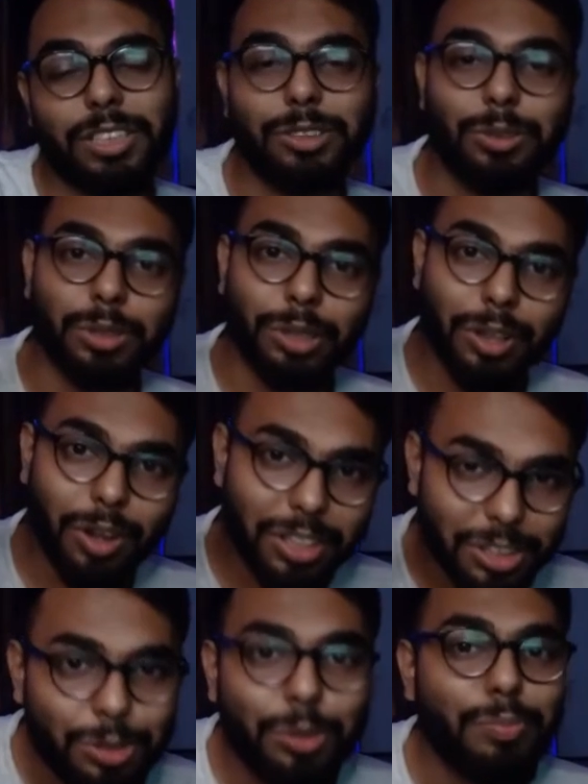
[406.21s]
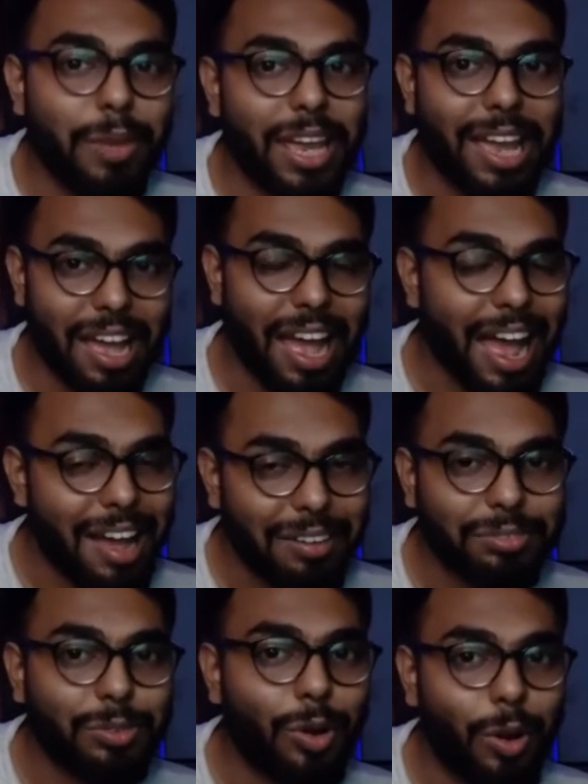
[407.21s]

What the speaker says: So you may have